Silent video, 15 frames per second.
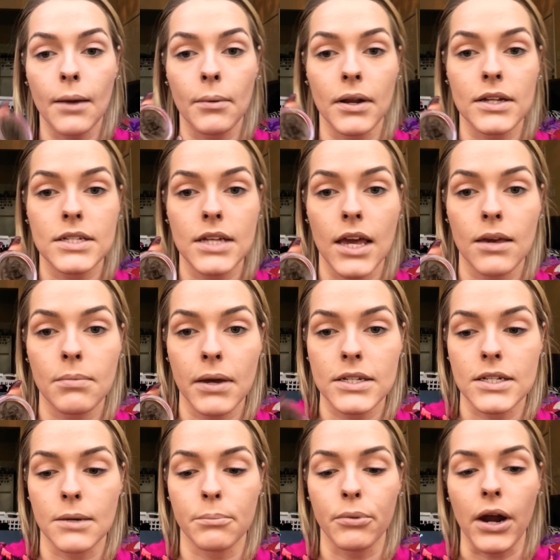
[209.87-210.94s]
I'm gonna take my
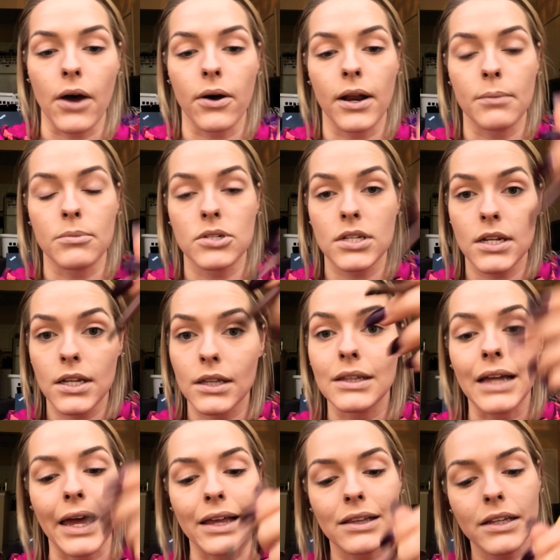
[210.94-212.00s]
dip brow and I'm just gonna
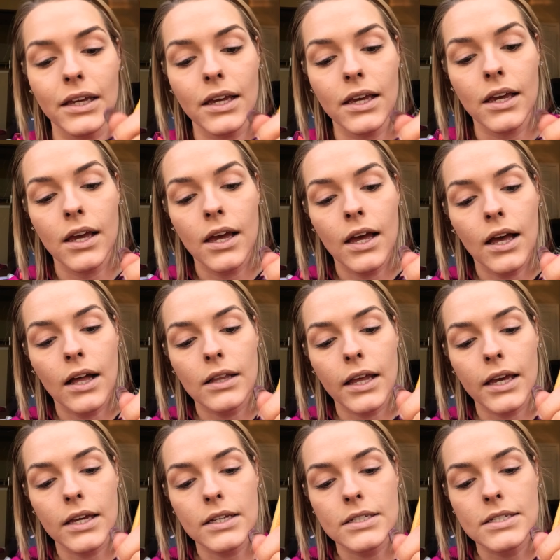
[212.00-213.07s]
lightly
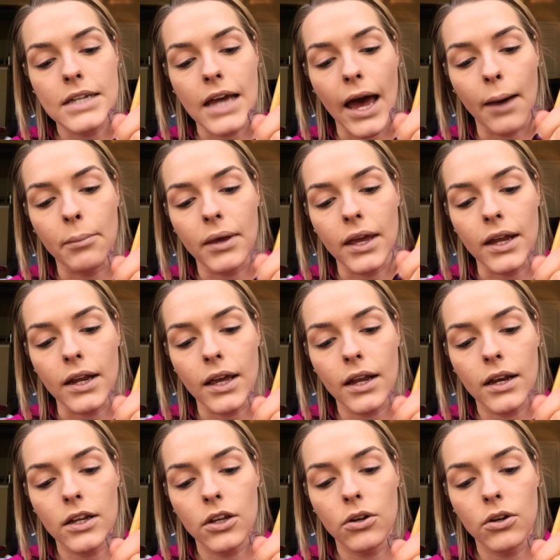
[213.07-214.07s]
like dab in it.